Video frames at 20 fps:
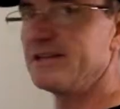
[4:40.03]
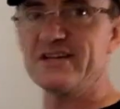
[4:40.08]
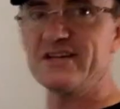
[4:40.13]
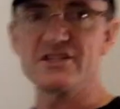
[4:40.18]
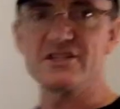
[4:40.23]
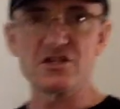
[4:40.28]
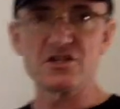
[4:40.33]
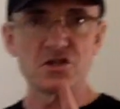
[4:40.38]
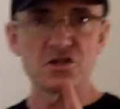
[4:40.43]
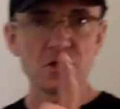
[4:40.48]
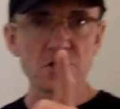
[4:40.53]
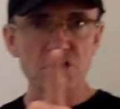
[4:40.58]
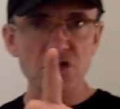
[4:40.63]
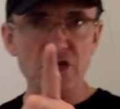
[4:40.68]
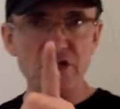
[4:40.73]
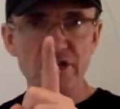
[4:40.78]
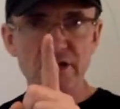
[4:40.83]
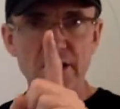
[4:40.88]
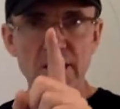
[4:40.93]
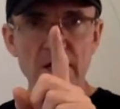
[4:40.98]
there is a
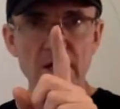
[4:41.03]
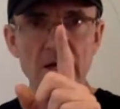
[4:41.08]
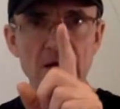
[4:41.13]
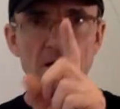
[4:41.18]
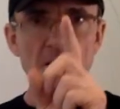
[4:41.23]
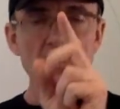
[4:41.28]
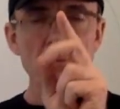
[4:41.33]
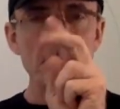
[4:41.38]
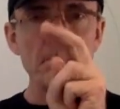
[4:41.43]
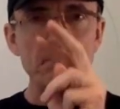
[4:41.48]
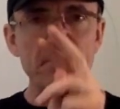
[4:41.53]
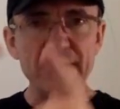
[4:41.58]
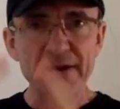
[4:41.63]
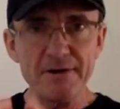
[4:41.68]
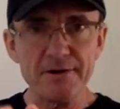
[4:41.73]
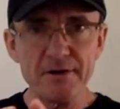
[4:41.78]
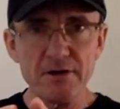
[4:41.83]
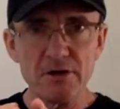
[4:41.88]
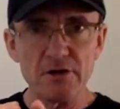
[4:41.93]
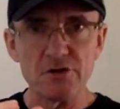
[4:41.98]
certain
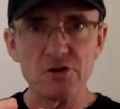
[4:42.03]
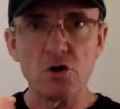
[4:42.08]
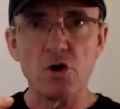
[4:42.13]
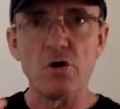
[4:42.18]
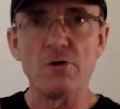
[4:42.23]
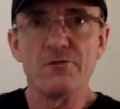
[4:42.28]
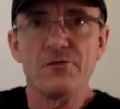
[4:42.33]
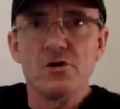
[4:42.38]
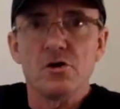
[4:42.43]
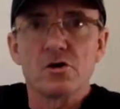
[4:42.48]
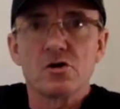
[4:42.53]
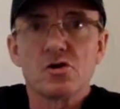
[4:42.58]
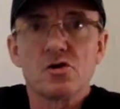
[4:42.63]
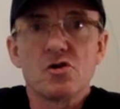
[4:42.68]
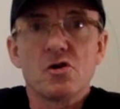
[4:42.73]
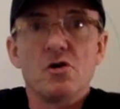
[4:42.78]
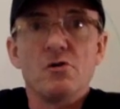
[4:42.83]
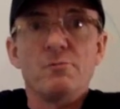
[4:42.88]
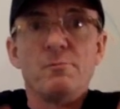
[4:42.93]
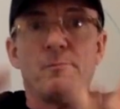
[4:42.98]
period of your
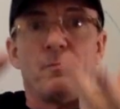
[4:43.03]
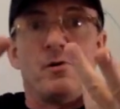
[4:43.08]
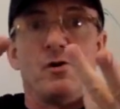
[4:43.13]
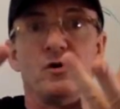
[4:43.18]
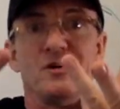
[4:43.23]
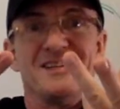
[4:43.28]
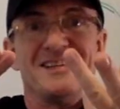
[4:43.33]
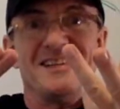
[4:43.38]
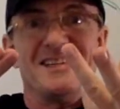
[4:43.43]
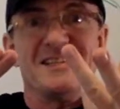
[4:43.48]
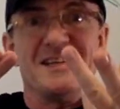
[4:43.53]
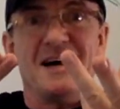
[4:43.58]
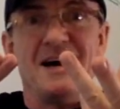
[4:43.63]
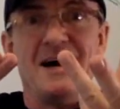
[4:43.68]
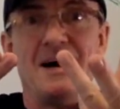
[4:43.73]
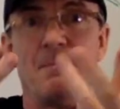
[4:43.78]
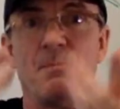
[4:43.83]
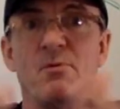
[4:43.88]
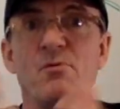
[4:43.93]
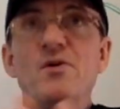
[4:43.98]
growth process
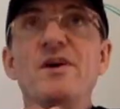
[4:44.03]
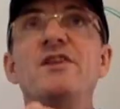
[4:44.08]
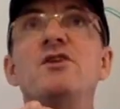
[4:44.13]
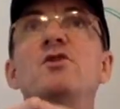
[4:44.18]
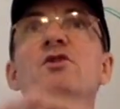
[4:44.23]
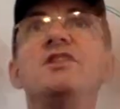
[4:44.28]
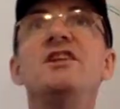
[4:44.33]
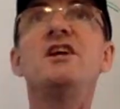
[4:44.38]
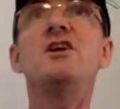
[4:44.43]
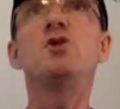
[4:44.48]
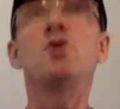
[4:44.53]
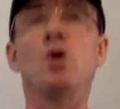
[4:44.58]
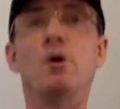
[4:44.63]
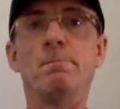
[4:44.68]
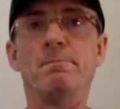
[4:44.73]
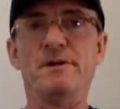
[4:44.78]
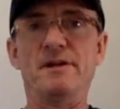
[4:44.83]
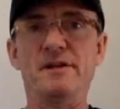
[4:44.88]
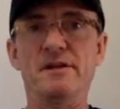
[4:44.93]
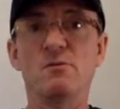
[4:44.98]
up when you need to
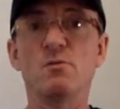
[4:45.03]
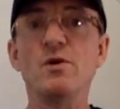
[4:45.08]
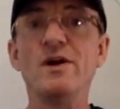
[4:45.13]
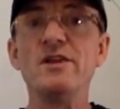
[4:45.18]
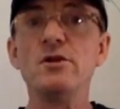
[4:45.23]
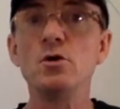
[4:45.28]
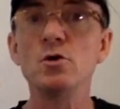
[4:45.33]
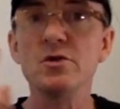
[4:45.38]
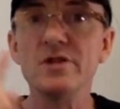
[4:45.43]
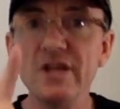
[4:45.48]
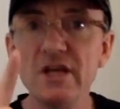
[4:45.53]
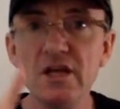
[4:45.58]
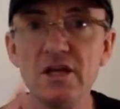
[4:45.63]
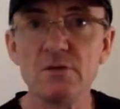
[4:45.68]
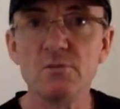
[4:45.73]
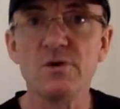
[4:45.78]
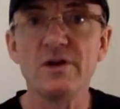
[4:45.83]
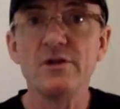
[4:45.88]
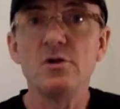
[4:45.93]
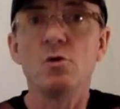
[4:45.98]
open, when
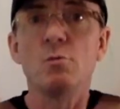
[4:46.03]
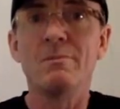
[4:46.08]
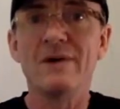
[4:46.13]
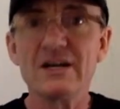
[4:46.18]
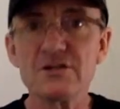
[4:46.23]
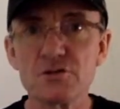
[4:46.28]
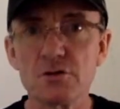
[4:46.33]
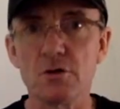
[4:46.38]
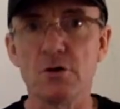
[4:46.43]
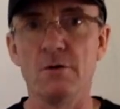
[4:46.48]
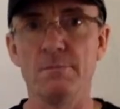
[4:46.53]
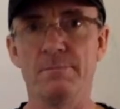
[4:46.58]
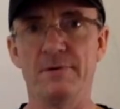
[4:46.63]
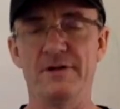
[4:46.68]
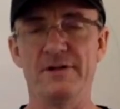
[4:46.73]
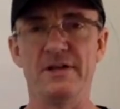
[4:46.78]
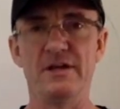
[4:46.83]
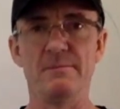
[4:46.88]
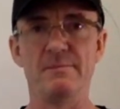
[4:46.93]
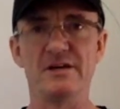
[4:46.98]
you must
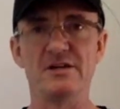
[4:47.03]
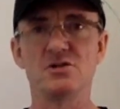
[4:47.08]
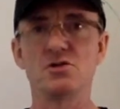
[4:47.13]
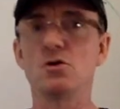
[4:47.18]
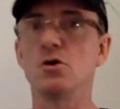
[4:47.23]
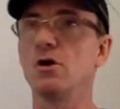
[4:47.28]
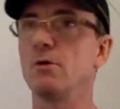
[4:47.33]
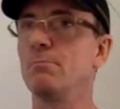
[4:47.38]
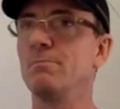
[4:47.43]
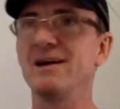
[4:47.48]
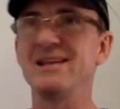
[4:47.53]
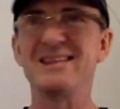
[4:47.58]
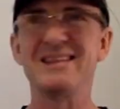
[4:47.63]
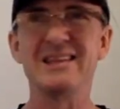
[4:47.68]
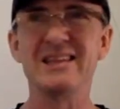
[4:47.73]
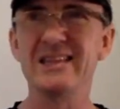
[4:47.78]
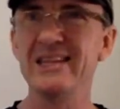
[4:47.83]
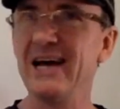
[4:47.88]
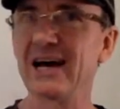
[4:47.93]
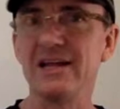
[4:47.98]
open eBay store, but
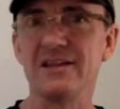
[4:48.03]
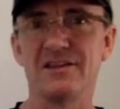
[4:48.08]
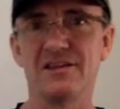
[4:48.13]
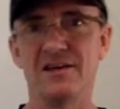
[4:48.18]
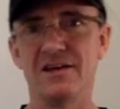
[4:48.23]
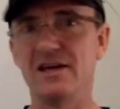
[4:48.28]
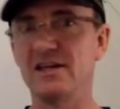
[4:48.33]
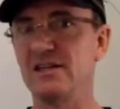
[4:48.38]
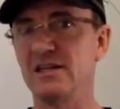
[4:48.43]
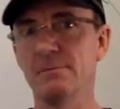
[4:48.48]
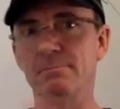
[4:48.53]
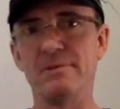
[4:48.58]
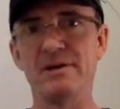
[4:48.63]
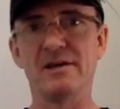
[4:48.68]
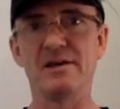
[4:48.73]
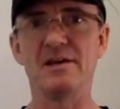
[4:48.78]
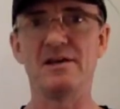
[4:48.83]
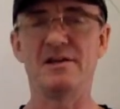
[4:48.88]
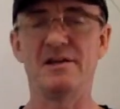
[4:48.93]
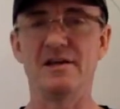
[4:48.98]
not at the
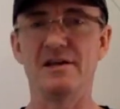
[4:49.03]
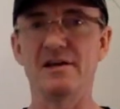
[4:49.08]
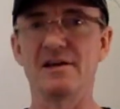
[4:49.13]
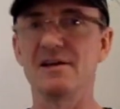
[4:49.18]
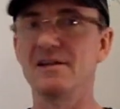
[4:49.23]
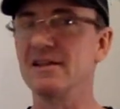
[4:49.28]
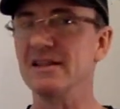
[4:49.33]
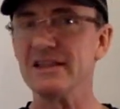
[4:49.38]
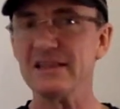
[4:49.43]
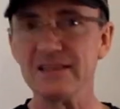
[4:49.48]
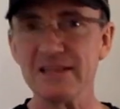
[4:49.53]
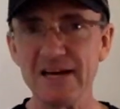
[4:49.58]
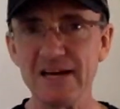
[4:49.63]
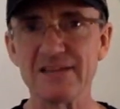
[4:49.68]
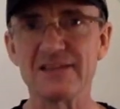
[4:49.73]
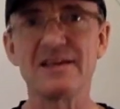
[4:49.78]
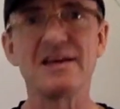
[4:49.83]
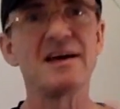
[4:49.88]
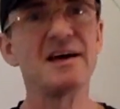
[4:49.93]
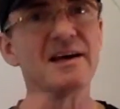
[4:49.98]
beginning.
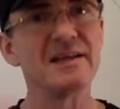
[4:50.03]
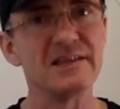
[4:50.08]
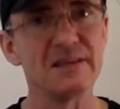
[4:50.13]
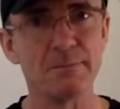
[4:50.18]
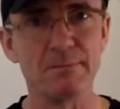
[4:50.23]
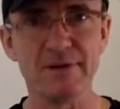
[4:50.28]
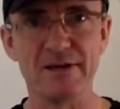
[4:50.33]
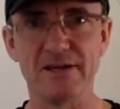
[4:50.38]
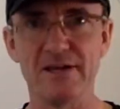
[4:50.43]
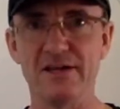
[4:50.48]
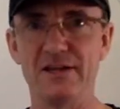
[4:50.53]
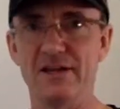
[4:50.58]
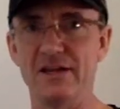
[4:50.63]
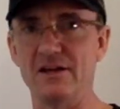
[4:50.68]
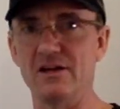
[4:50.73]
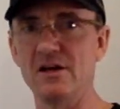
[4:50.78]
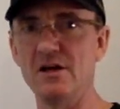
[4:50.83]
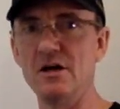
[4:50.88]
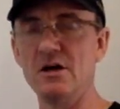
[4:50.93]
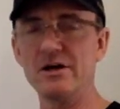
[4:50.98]
Not at the
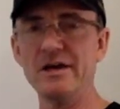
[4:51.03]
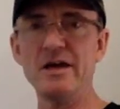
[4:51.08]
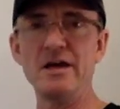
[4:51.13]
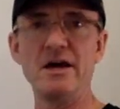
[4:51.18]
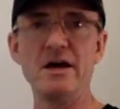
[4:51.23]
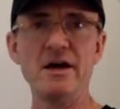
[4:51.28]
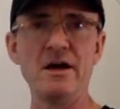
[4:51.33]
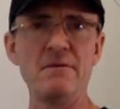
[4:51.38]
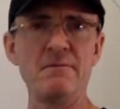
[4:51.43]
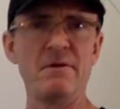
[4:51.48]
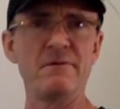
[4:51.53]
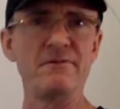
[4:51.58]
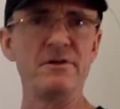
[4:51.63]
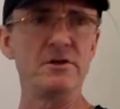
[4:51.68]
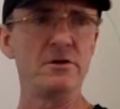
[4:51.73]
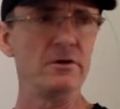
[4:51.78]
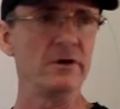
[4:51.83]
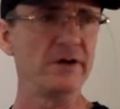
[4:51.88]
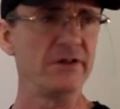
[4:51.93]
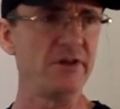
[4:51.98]
beginning. Okay, I have a
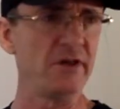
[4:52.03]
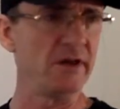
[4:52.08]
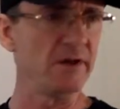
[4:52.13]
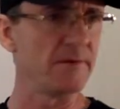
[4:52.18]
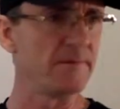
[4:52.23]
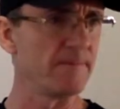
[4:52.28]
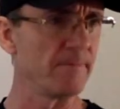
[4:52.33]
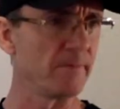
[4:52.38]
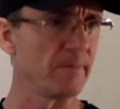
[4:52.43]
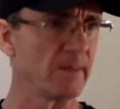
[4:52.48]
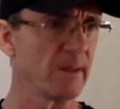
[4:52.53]
video, I think.